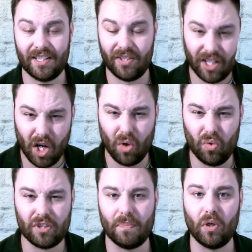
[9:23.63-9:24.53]
so the
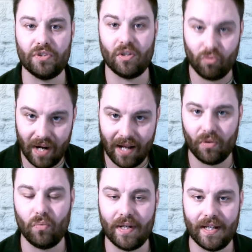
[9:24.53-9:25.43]
cold spots around
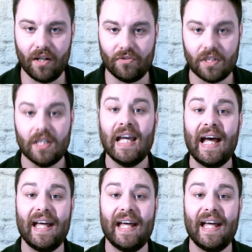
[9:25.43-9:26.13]
the windows windows.